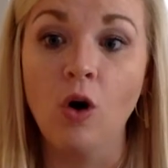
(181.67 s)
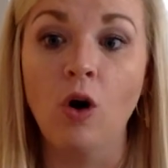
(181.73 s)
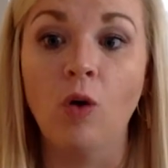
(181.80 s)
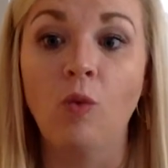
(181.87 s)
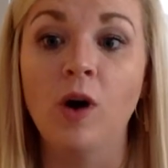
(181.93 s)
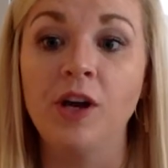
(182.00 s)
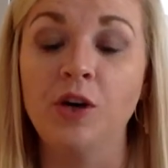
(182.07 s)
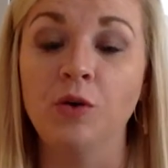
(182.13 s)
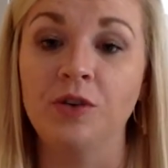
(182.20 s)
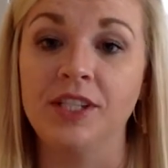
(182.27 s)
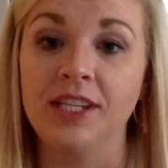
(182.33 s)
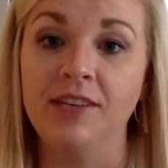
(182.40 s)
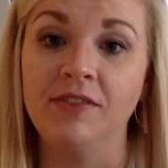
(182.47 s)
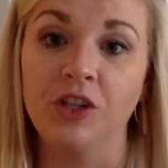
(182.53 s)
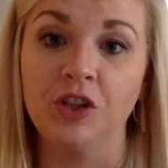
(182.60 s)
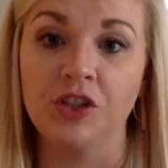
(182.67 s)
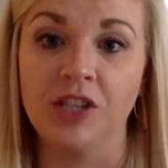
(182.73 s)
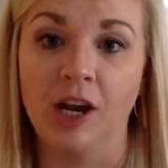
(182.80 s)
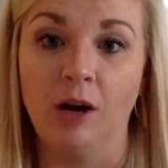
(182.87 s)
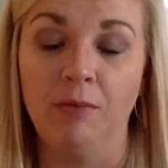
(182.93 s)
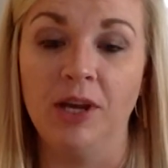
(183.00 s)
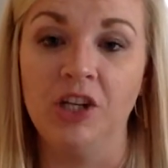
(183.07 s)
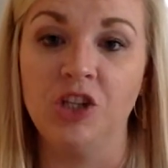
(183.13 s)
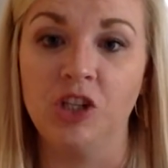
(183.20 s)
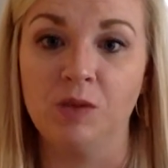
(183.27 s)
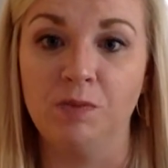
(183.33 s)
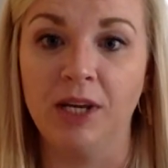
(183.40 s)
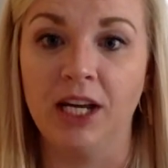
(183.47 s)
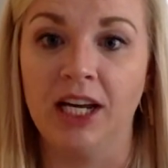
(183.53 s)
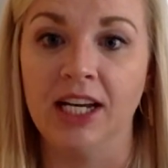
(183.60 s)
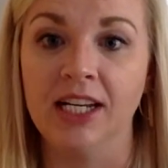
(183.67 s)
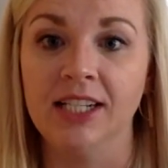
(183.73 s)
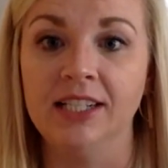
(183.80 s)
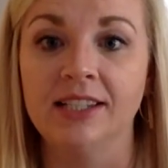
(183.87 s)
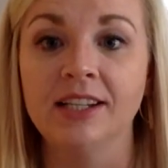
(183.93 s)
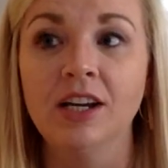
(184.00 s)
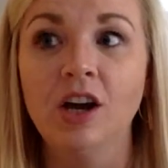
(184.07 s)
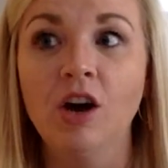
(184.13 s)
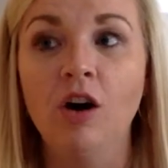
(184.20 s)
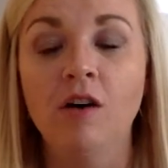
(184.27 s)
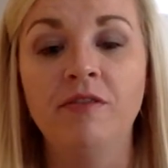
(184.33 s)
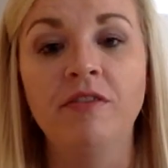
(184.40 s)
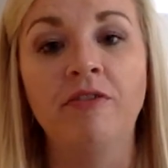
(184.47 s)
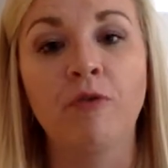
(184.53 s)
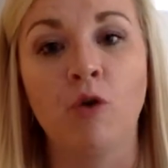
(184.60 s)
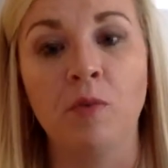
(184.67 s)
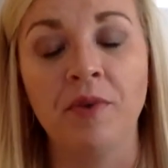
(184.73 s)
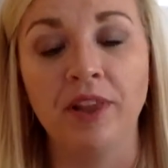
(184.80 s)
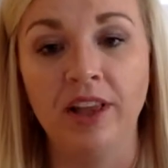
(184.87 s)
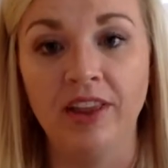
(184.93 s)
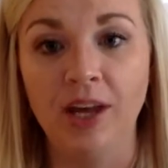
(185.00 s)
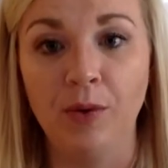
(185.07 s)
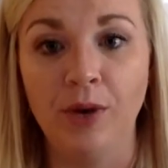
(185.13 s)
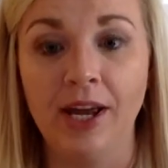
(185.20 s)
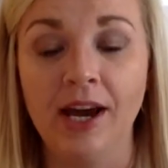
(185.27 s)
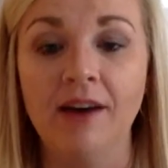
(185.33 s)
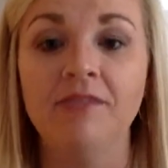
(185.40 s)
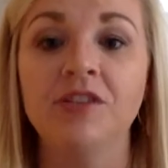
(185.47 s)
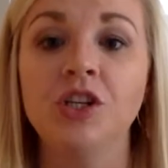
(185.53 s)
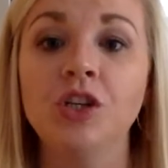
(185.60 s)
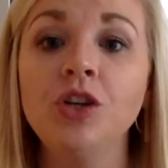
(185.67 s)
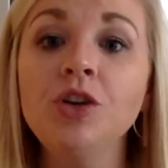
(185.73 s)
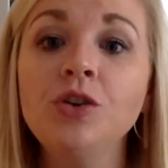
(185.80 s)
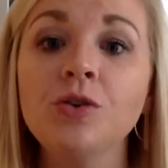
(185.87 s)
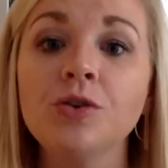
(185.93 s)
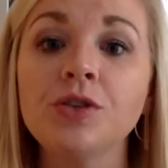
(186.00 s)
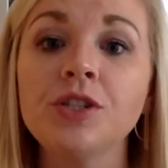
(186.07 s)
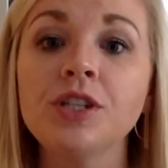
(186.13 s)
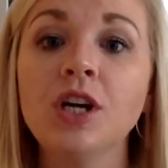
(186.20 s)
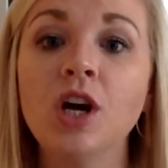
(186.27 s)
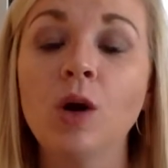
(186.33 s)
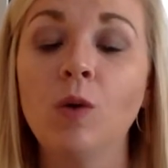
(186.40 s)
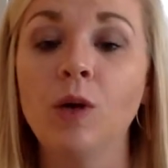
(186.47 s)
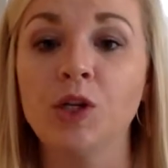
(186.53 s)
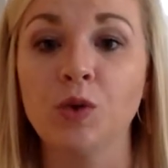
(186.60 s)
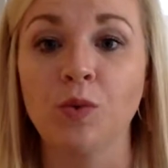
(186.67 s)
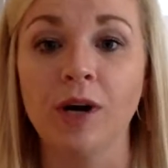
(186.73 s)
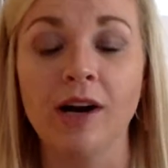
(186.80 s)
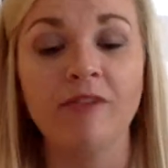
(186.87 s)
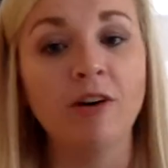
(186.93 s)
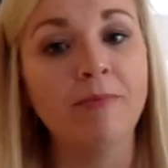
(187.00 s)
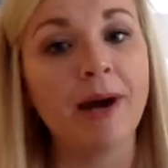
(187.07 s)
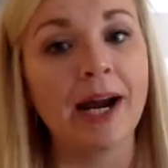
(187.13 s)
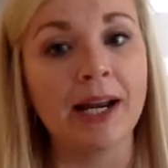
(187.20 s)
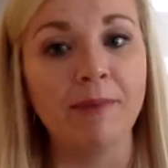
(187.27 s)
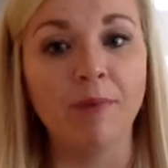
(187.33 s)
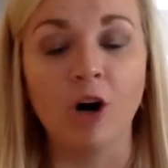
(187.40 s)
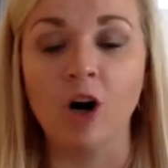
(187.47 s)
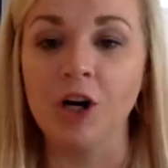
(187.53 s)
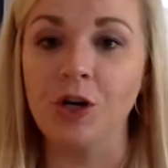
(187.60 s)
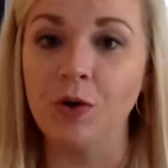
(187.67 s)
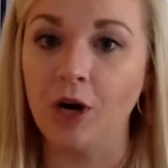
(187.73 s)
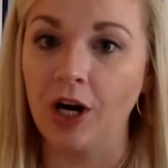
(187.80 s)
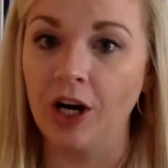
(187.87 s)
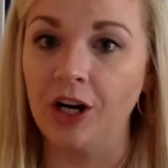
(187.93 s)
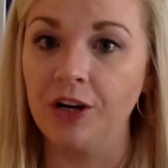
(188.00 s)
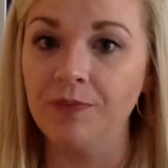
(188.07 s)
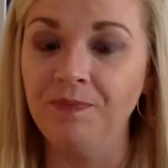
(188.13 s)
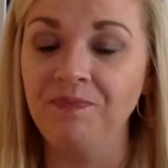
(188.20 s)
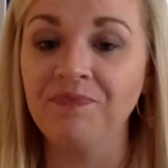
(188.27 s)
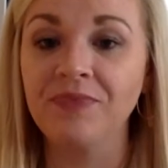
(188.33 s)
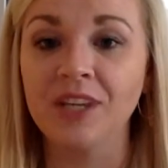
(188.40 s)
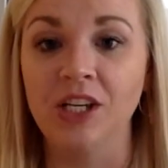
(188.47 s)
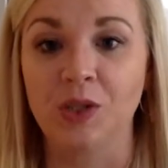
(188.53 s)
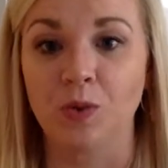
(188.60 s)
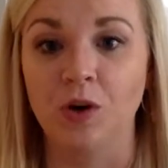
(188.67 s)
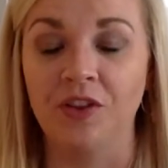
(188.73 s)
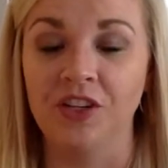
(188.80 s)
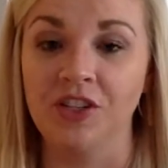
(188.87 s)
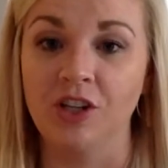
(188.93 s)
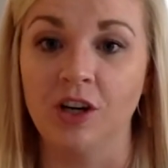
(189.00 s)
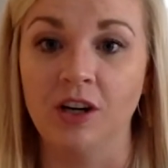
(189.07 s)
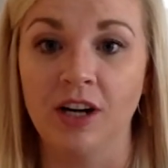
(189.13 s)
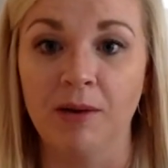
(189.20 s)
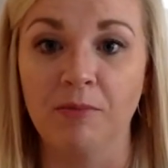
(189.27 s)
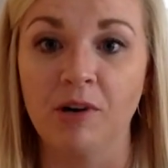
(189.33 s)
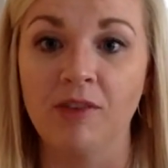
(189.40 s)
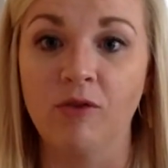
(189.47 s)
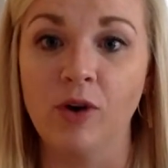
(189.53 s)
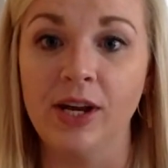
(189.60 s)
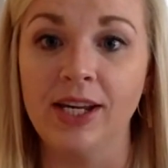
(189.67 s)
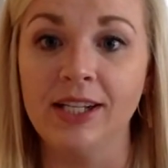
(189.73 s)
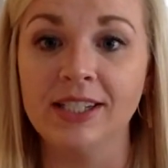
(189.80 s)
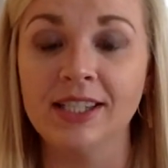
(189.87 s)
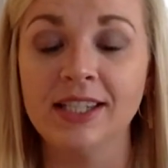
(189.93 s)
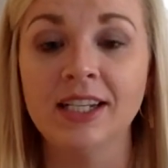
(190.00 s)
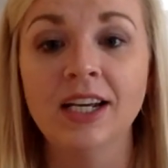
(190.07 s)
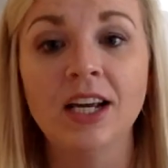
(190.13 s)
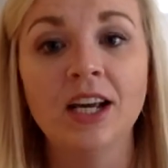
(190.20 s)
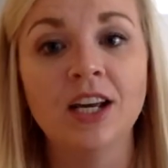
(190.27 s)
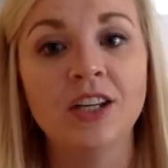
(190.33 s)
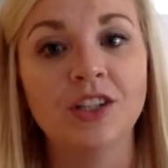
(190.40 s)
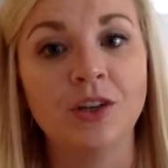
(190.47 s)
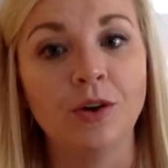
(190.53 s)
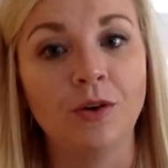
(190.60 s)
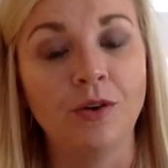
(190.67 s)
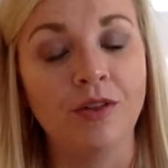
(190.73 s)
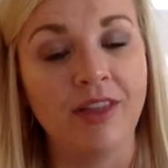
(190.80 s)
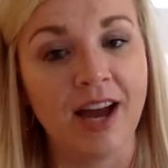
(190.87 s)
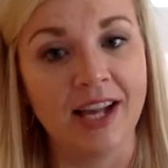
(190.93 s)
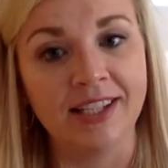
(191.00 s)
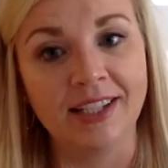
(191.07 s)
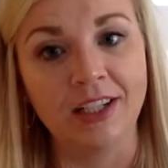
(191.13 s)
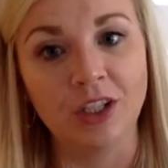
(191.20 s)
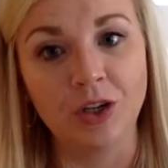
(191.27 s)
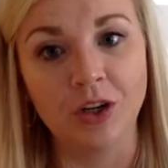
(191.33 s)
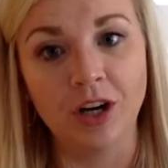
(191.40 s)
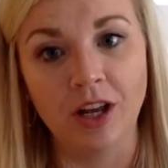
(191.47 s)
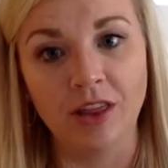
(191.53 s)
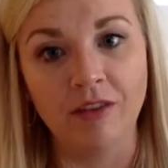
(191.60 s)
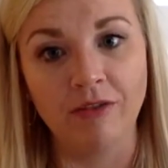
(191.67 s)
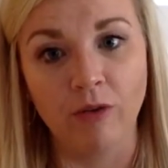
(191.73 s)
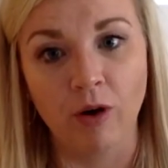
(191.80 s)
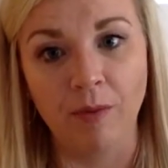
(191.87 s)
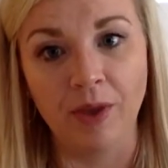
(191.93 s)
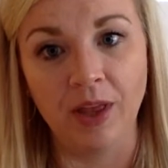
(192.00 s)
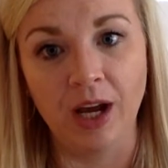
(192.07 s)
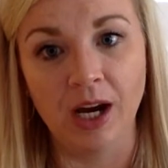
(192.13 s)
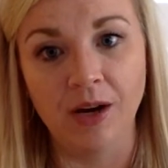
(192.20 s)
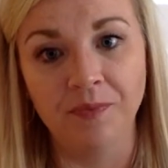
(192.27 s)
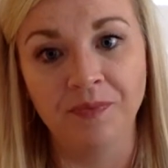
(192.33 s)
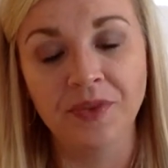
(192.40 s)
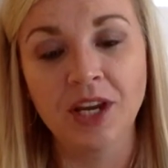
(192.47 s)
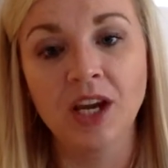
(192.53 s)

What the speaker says: or what you'll receive in your settlement just because of the formula that we have to use, which whatever body part you hurt is worth a certain number of weeks. So that's included in the formula.